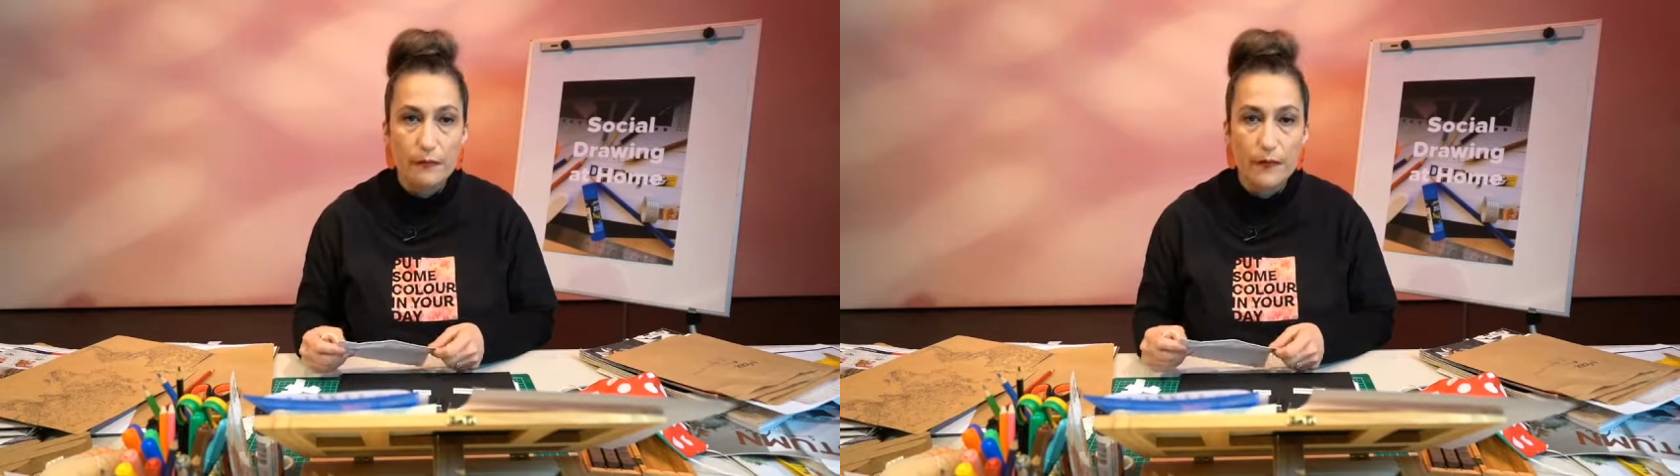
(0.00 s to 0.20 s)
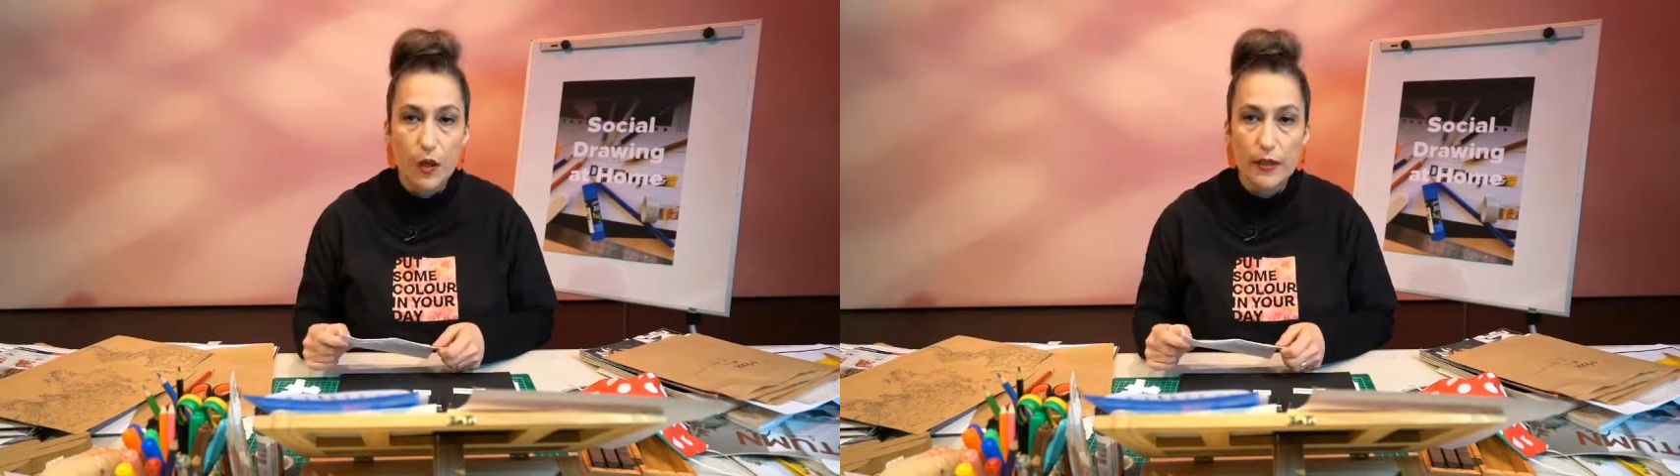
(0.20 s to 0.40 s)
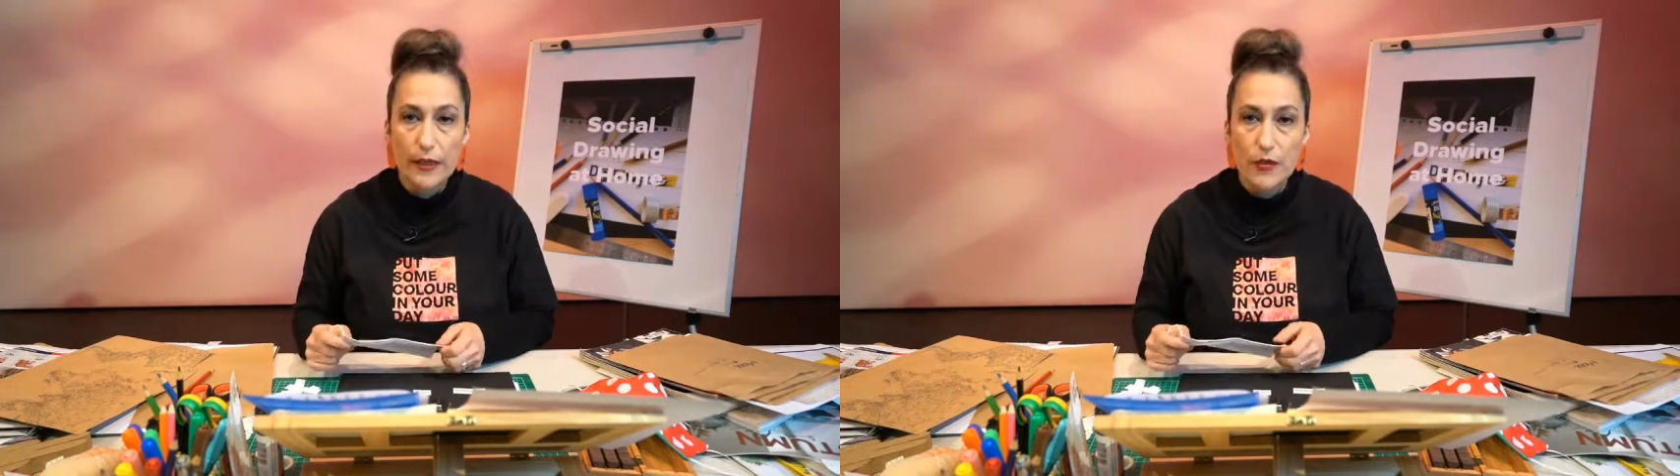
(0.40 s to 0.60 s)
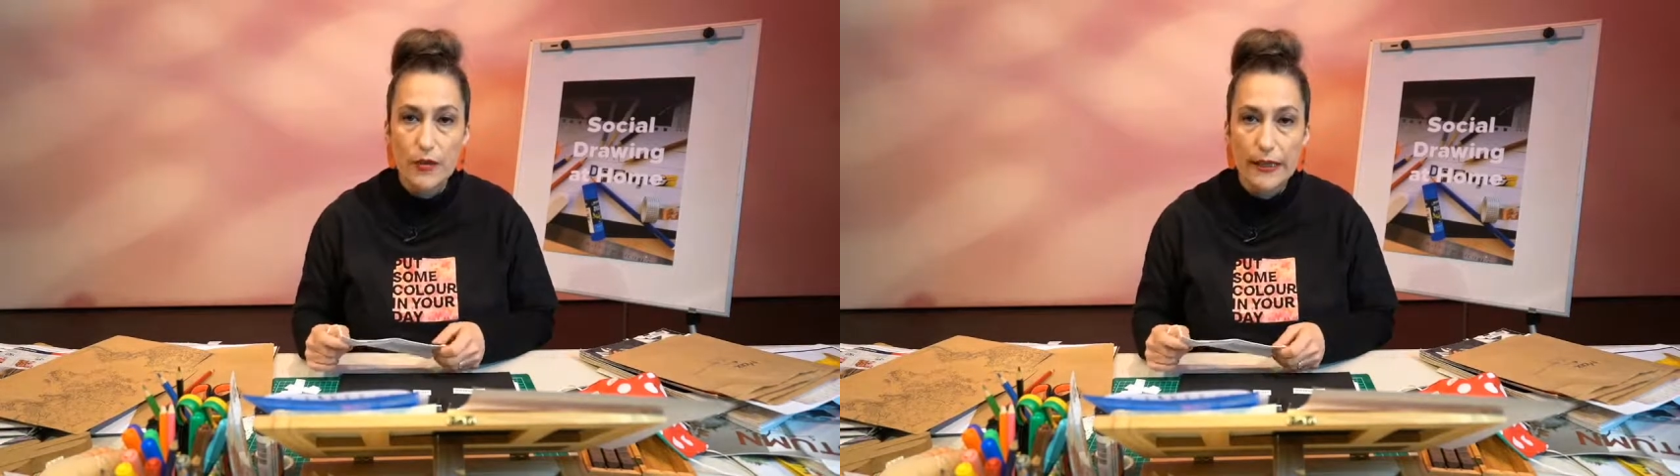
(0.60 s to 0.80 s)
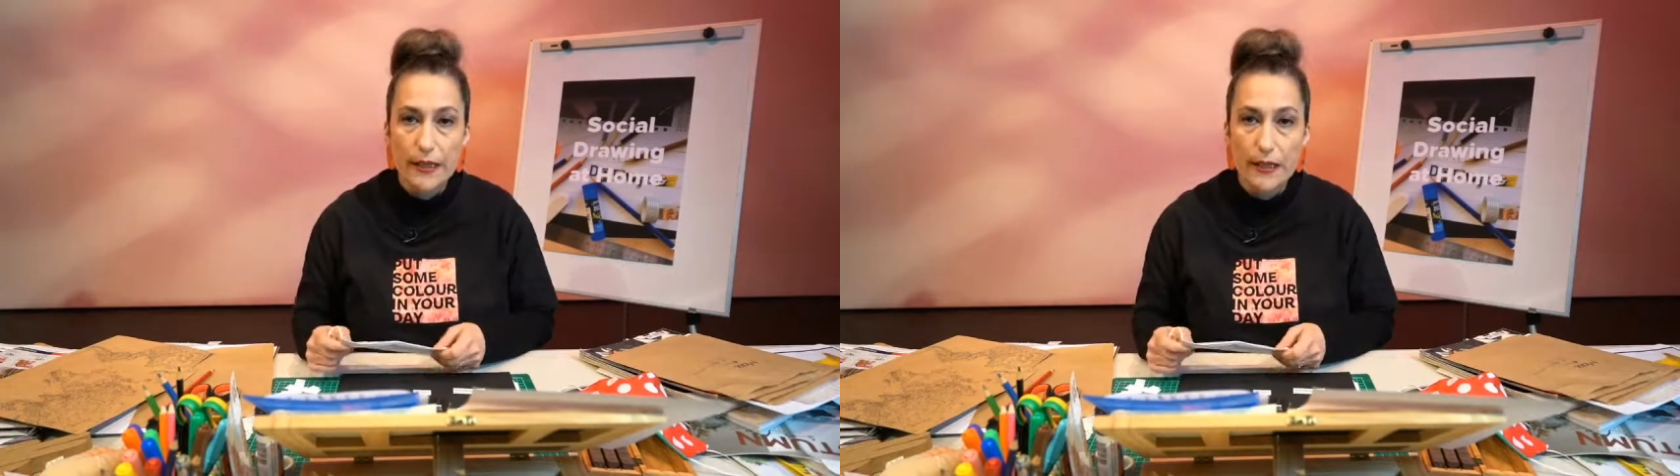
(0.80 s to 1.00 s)
Not
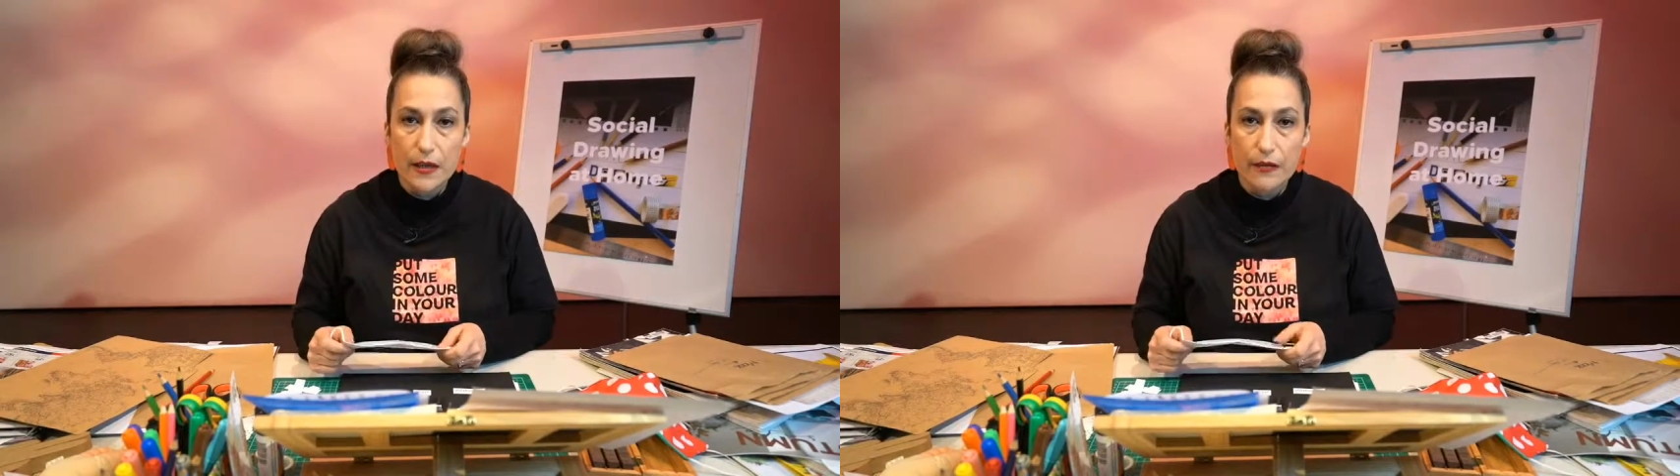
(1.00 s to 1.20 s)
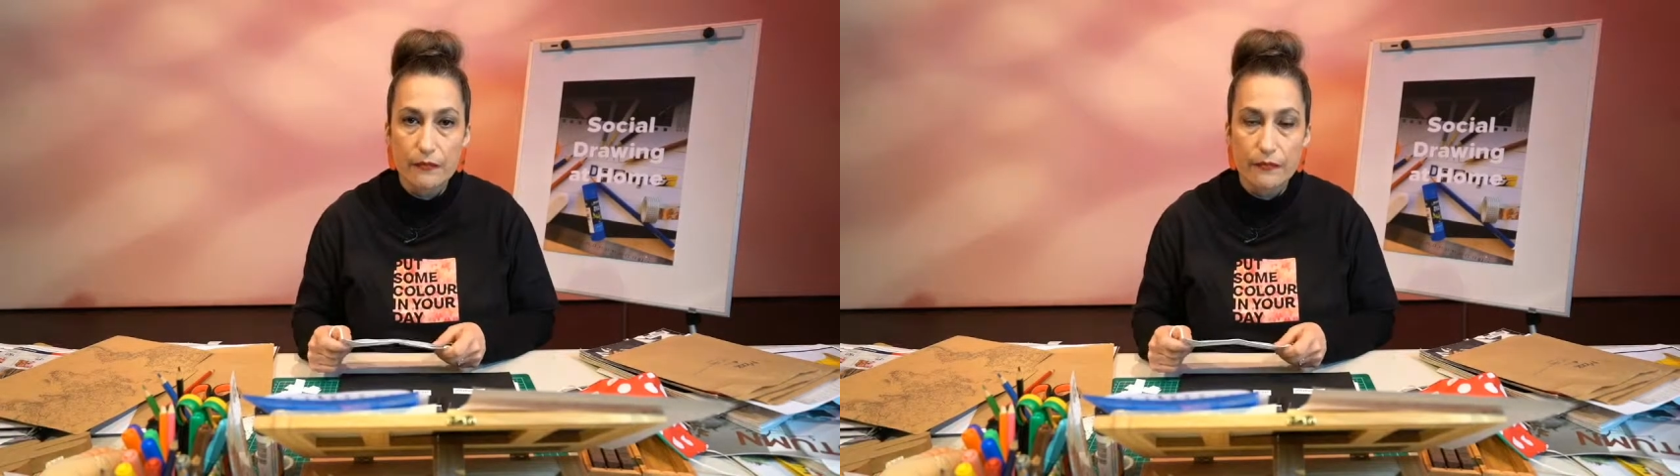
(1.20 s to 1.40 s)
literally. I don't